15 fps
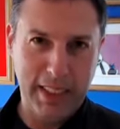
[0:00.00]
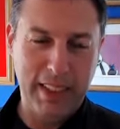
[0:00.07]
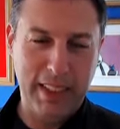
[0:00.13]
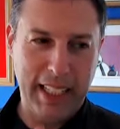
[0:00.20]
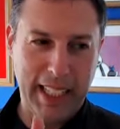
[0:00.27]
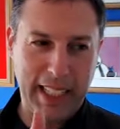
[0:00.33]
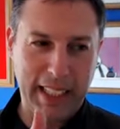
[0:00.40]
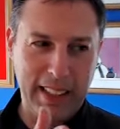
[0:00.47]

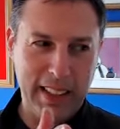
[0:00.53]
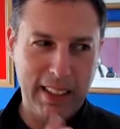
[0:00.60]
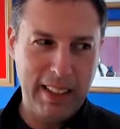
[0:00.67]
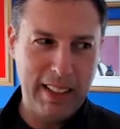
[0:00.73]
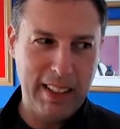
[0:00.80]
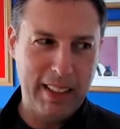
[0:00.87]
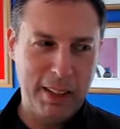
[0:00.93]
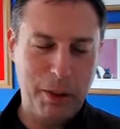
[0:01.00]
like
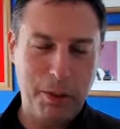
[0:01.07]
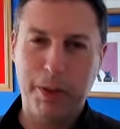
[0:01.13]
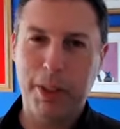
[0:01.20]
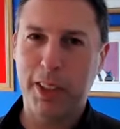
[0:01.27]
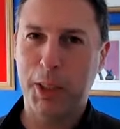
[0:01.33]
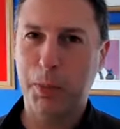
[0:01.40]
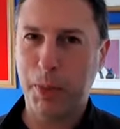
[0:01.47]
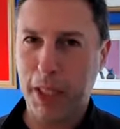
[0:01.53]
you feel
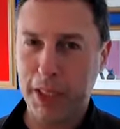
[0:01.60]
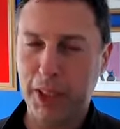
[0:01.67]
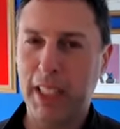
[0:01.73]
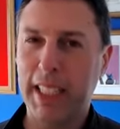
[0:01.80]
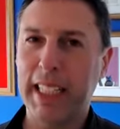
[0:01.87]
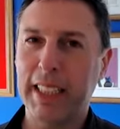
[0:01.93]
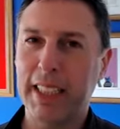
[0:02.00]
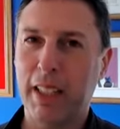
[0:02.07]
this pressure to
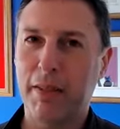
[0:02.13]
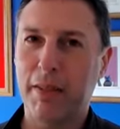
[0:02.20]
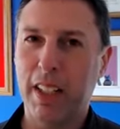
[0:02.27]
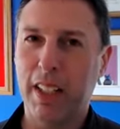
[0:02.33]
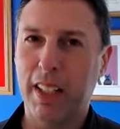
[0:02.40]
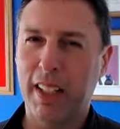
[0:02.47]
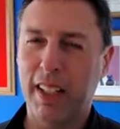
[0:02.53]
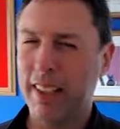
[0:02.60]
get stuff
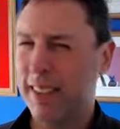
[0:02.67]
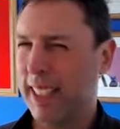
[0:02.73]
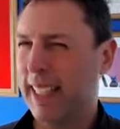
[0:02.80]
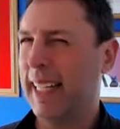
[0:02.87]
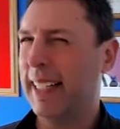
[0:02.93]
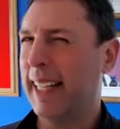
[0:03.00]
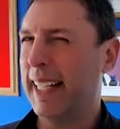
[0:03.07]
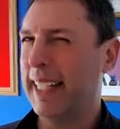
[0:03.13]
done. I was like,
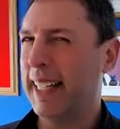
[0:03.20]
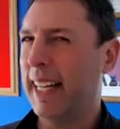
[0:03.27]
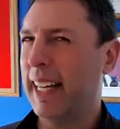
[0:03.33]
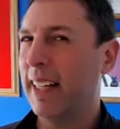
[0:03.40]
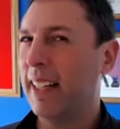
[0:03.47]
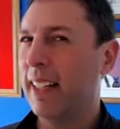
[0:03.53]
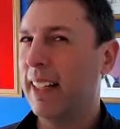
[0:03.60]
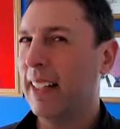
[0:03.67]
I like that.
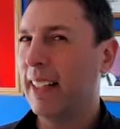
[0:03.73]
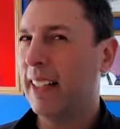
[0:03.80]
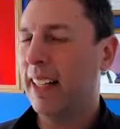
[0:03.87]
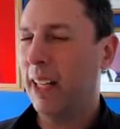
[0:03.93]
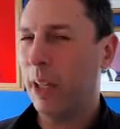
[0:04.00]
I